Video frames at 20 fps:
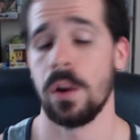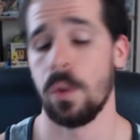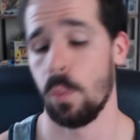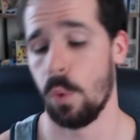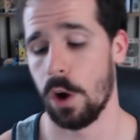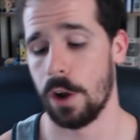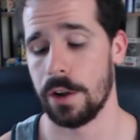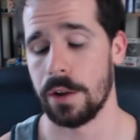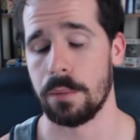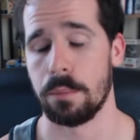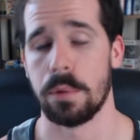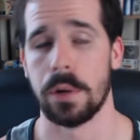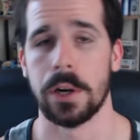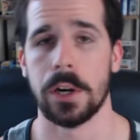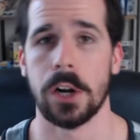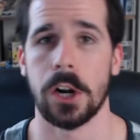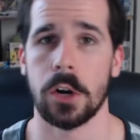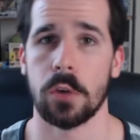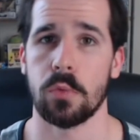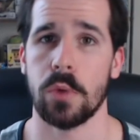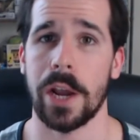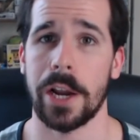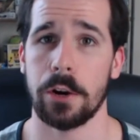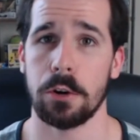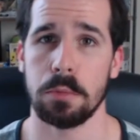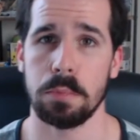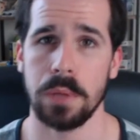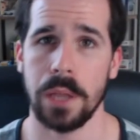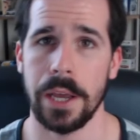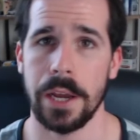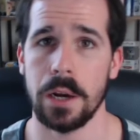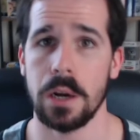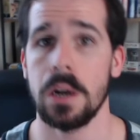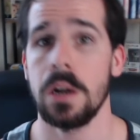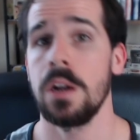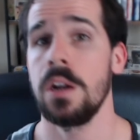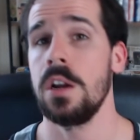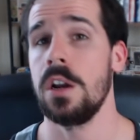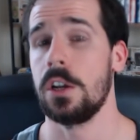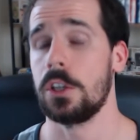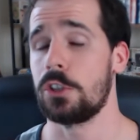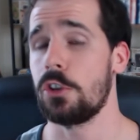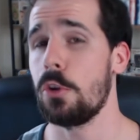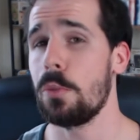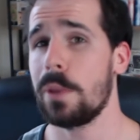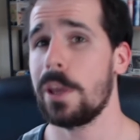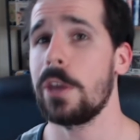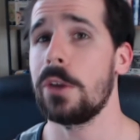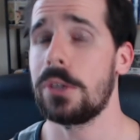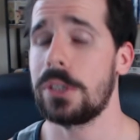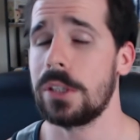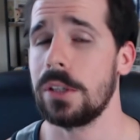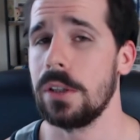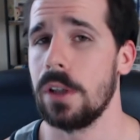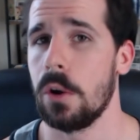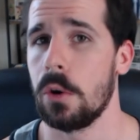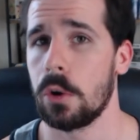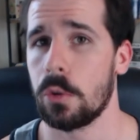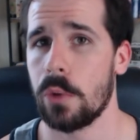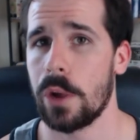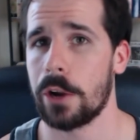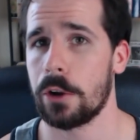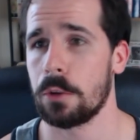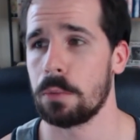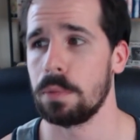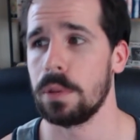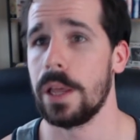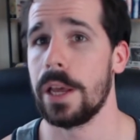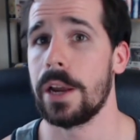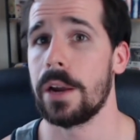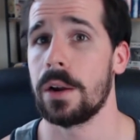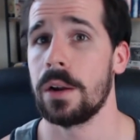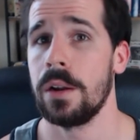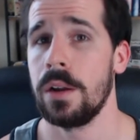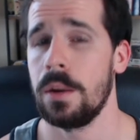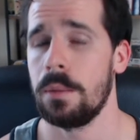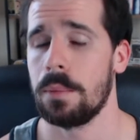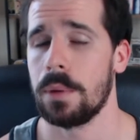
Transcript: 1, put it on a record player, assuming you still own a record player,